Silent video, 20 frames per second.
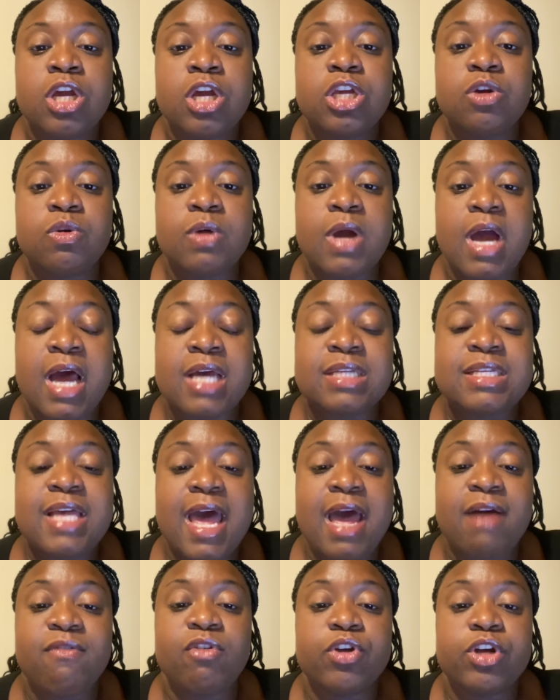you guys
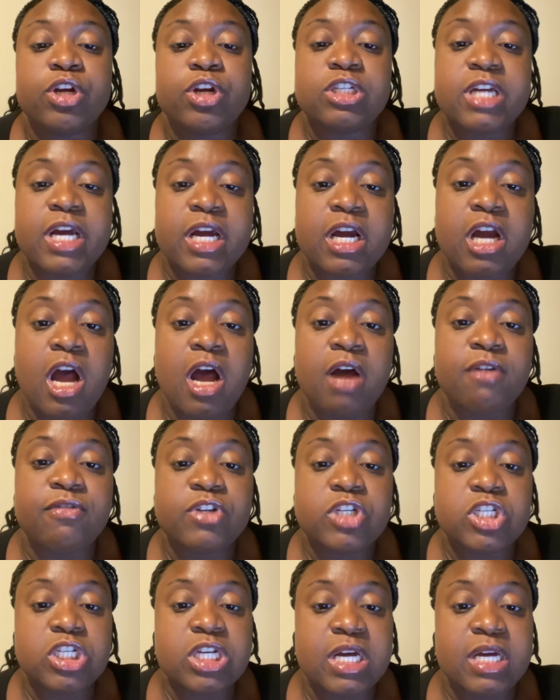have on your check-off
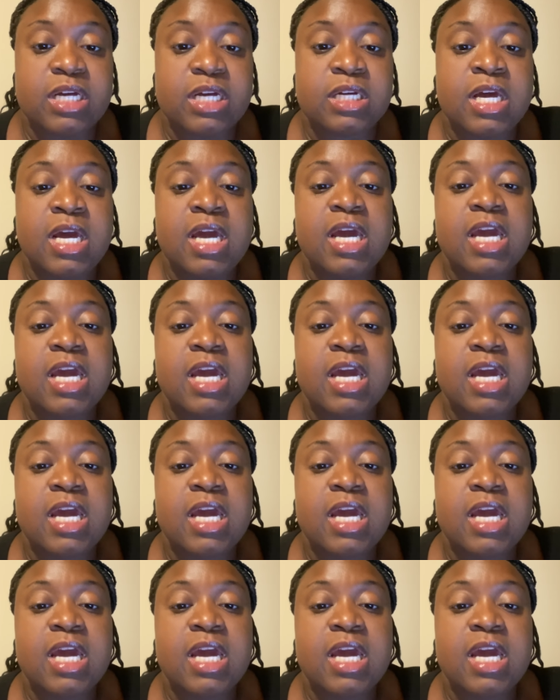sheet.